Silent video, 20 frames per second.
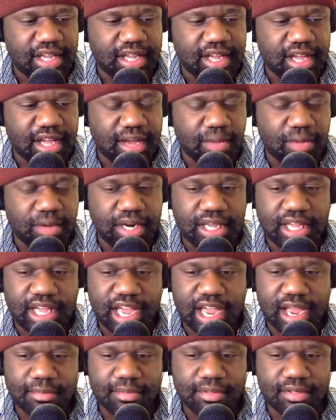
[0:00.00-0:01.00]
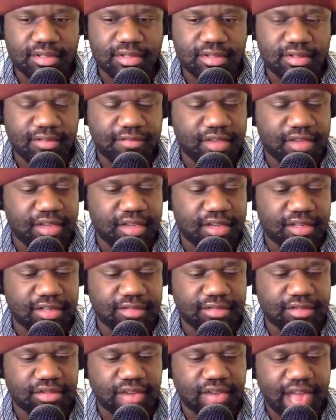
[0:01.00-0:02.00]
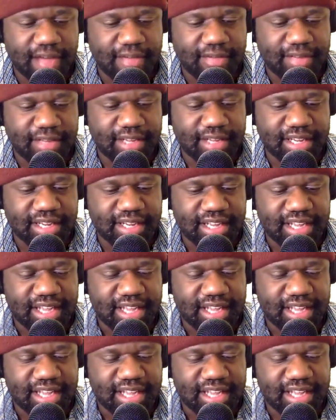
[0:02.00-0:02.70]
uh, when it came to the field of traveling.